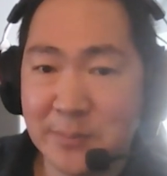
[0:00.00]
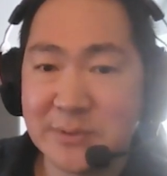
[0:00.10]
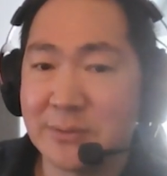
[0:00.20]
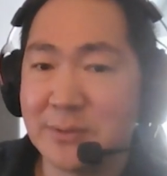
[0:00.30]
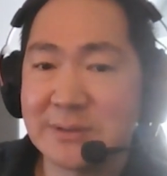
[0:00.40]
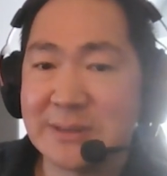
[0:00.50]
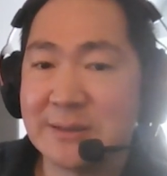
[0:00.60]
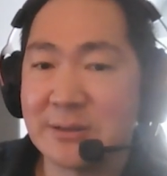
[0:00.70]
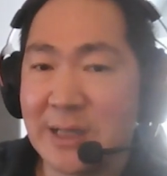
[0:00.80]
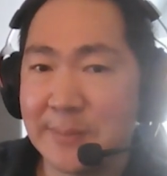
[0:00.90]
So those
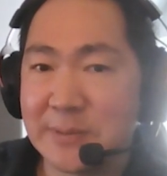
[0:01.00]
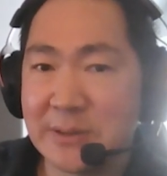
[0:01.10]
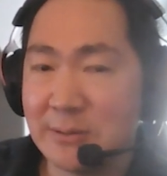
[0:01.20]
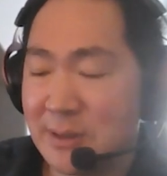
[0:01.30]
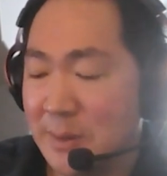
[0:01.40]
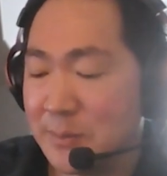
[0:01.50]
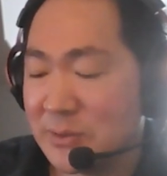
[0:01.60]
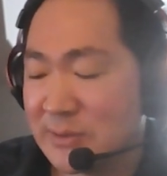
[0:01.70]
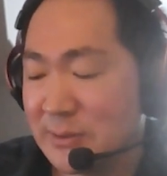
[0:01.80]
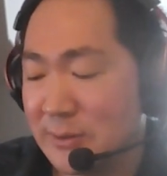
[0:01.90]
things should absolutely be
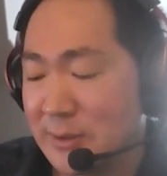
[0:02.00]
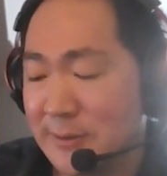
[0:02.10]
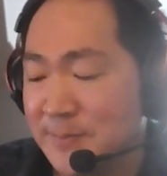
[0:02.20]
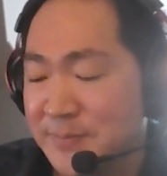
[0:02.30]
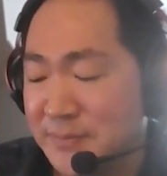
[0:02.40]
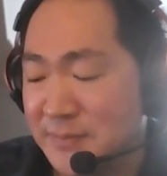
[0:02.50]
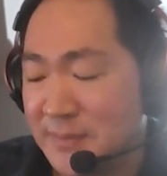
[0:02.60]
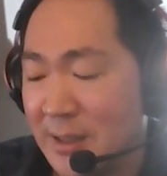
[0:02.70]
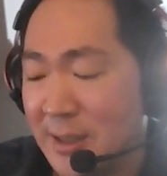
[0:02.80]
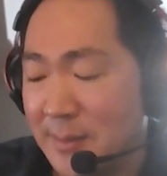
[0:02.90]
pursued.
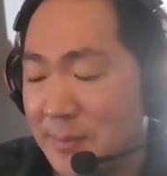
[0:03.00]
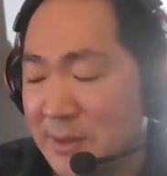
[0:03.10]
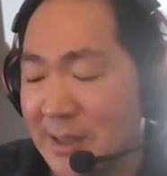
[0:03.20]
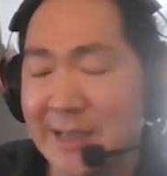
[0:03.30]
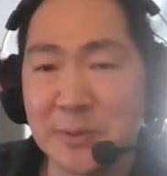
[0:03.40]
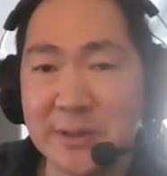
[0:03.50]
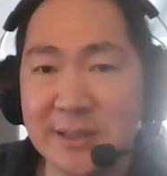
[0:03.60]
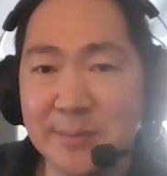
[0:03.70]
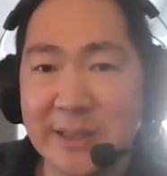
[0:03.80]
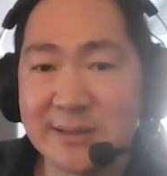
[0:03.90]
But the last one
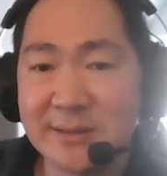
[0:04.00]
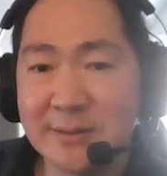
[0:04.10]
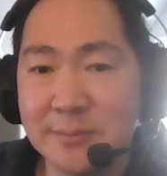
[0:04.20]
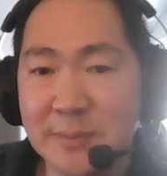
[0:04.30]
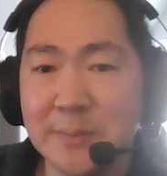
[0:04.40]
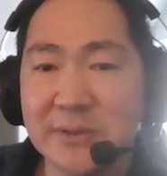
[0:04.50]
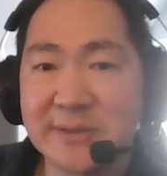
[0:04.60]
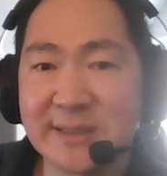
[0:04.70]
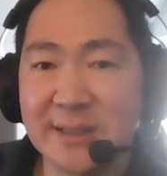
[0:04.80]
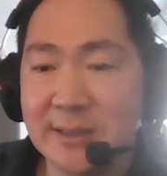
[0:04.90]
that makes me most
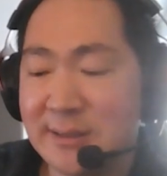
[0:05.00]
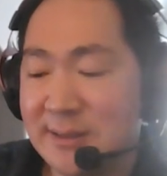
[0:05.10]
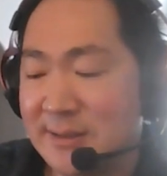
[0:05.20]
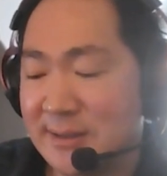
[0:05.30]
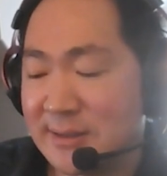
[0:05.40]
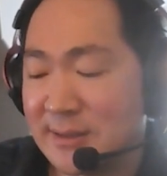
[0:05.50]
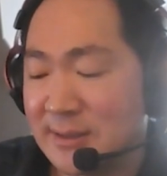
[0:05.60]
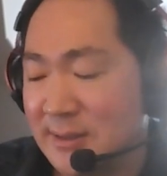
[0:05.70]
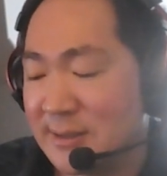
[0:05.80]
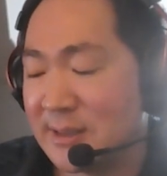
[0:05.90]
excited is
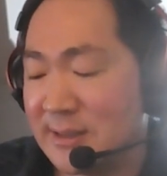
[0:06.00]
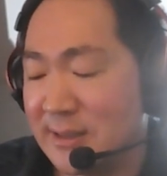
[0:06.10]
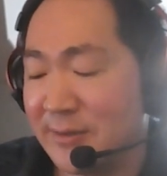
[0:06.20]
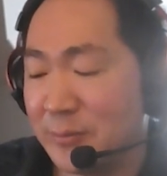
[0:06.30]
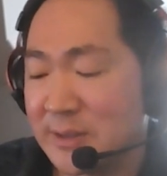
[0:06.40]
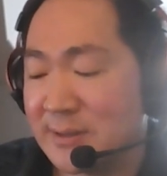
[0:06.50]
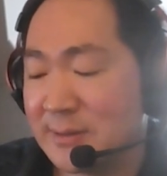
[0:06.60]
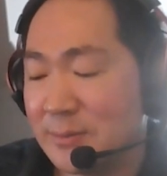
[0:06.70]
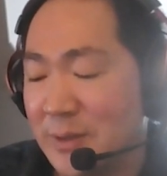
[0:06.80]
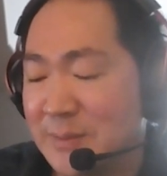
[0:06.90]
this idea of what's
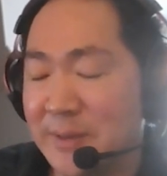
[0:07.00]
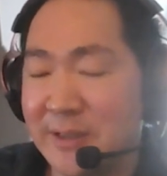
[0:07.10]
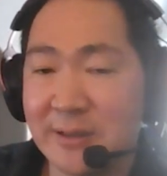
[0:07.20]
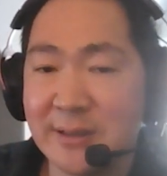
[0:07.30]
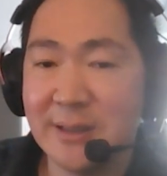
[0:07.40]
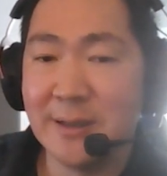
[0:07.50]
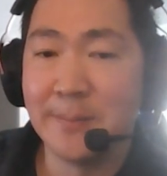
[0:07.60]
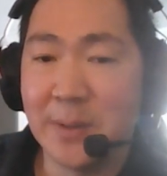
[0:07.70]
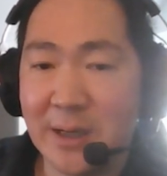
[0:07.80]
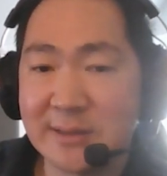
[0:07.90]
been
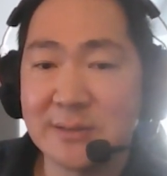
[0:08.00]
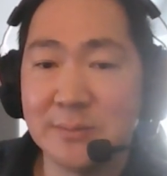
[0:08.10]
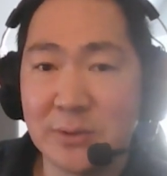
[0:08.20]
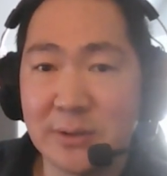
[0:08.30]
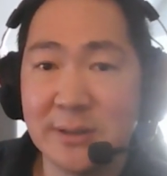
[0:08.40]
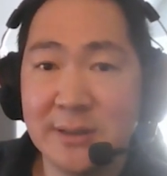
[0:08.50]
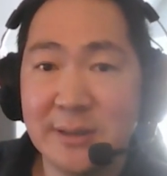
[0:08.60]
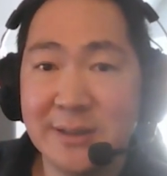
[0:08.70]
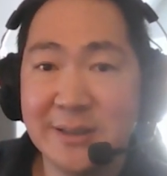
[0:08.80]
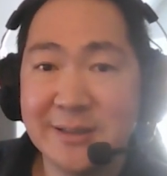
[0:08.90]
impossible
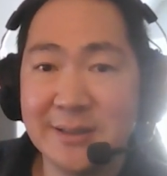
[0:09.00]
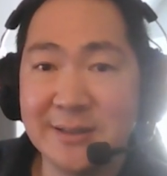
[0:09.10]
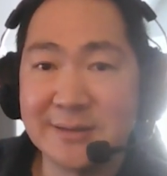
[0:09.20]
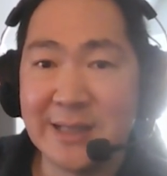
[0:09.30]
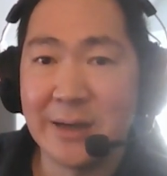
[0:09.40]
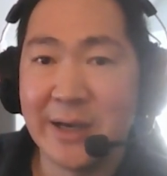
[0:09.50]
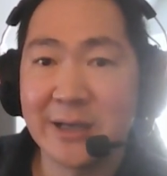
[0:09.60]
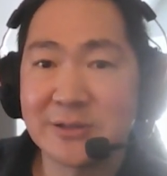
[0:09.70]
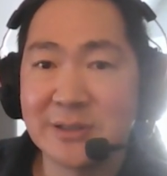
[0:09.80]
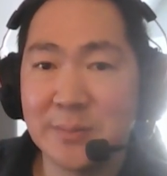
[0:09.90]
is now
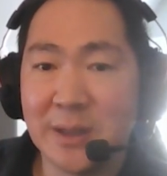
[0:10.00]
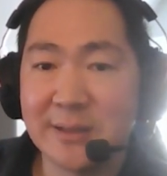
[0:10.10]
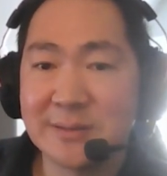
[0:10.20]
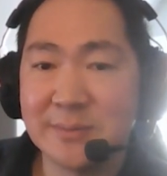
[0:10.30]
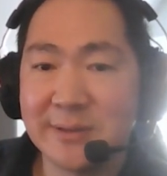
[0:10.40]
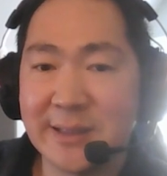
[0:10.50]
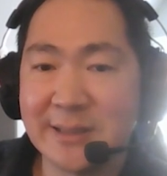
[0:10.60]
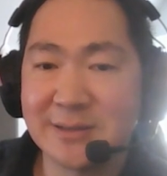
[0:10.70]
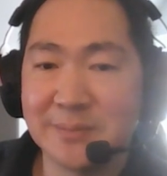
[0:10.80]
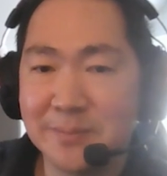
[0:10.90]
actually possible, and
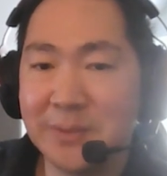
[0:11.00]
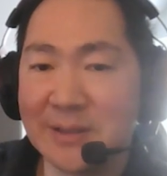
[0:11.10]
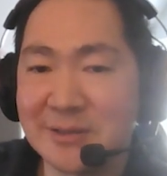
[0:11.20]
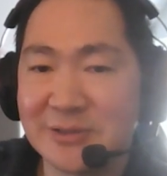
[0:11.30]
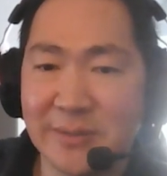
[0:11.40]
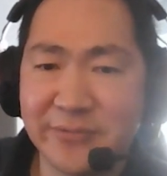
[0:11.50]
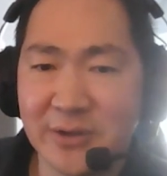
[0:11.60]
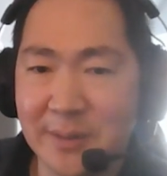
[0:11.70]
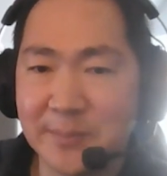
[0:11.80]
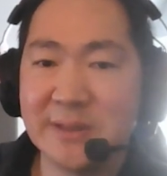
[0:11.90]
that's the biggest jump for
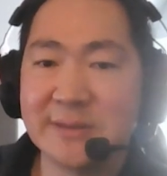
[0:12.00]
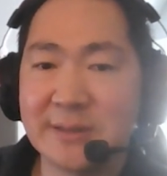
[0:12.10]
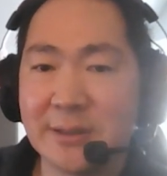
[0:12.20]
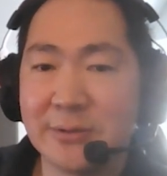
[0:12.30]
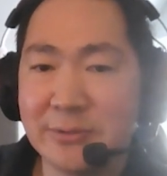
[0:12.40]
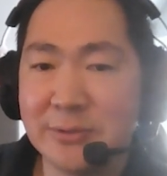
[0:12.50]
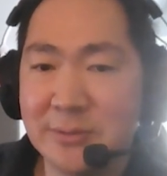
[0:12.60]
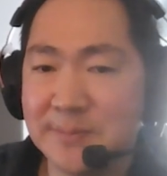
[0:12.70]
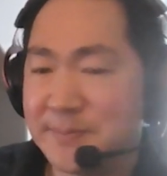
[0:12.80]
companies to go through.